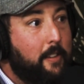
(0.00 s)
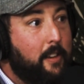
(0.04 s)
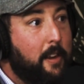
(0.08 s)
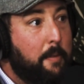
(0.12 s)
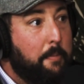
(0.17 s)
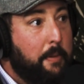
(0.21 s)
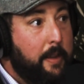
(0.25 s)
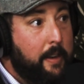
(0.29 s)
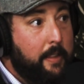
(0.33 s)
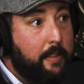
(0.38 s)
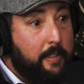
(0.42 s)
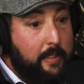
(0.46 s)

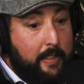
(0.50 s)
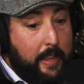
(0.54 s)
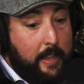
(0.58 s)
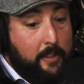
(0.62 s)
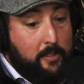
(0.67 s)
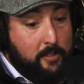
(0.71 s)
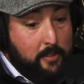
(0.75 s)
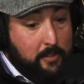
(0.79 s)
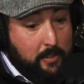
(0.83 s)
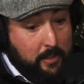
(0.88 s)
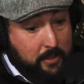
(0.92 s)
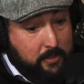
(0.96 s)
But
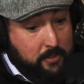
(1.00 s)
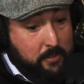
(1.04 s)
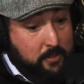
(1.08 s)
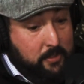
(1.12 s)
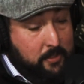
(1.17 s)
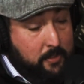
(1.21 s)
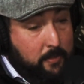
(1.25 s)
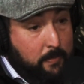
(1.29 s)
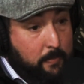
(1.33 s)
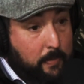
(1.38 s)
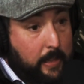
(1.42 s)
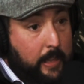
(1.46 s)
it's
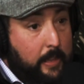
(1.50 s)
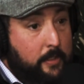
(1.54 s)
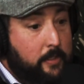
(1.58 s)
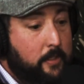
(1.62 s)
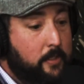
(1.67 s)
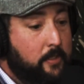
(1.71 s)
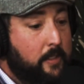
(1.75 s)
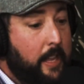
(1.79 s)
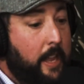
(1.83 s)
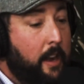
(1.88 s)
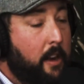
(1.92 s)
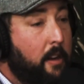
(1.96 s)
a
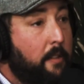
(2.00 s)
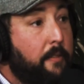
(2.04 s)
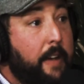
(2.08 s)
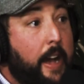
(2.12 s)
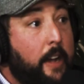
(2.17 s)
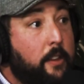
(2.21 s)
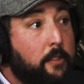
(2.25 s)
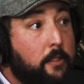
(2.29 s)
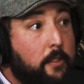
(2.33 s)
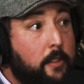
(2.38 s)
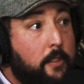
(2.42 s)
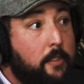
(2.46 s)
standard of
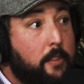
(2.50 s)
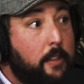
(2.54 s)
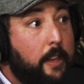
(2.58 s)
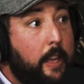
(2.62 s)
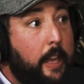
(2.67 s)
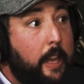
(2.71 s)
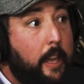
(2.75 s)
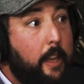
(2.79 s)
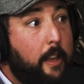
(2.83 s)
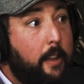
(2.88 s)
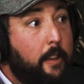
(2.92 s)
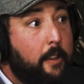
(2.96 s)
excellence that
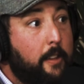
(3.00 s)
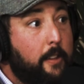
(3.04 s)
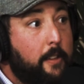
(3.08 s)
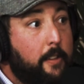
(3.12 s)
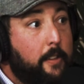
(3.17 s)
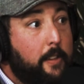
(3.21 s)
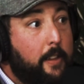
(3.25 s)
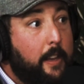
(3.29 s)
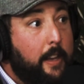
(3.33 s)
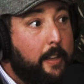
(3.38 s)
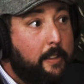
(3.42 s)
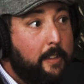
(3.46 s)
he
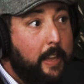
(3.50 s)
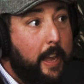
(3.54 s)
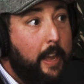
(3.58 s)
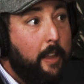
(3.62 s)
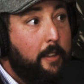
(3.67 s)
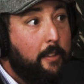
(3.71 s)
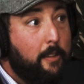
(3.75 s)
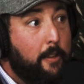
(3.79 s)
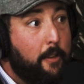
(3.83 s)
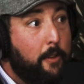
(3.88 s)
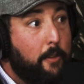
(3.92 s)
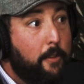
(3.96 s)
attained
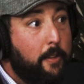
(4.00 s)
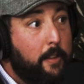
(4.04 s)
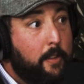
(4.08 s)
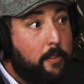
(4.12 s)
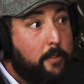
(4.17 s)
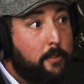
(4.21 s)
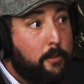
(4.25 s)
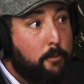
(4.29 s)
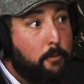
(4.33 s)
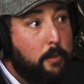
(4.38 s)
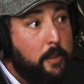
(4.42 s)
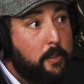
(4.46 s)
to, and it's
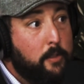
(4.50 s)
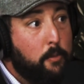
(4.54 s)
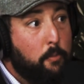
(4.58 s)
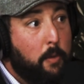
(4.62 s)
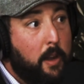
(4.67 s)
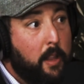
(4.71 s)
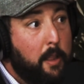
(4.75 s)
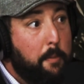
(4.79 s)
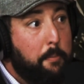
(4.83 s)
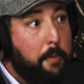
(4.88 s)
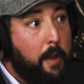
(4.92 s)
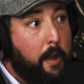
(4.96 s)
the reason why
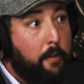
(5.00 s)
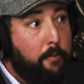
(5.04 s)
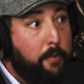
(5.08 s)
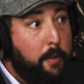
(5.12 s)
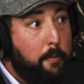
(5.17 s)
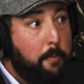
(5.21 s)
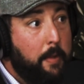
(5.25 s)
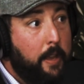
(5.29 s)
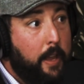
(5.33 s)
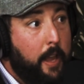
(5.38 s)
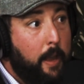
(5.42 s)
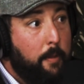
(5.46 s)
Lebec Finn
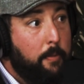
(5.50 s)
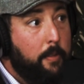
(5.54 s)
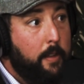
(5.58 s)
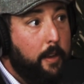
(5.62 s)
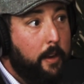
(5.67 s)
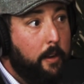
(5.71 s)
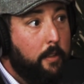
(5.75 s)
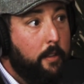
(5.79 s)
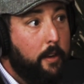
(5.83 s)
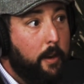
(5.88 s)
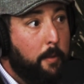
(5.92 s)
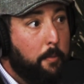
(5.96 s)
became
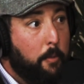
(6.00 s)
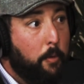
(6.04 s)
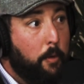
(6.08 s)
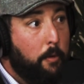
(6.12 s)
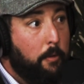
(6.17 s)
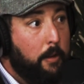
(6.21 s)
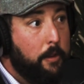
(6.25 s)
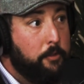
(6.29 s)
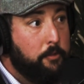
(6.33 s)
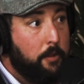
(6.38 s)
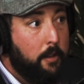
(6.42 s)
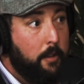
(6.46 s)
the number one
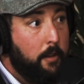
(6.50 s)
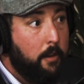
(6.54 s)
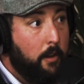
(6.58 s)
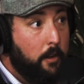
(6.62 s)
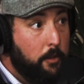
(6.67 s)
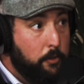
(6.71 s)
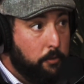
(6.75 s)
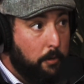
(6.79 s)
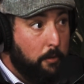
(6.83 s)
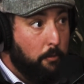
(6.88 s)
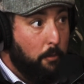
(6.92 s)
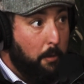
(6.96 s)
restaurant in the
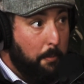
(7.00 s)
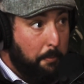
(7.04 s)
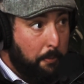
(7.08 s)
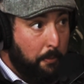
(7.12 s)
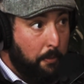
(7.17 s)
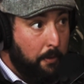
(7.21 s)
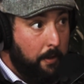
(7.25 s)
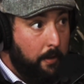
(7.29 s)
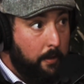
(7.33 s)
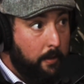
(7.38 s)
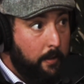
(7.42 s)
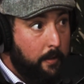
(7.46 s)
country at one
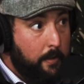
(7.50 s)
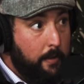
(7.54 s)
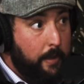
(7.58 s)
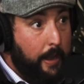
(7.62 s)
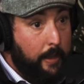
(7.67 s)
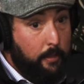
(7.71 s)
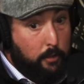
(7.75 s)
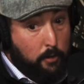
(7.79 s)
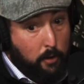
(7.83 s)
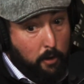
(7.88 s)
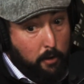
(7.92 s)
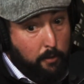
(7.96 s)
point
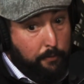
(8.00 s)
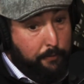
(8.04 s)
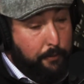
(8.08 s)
and turned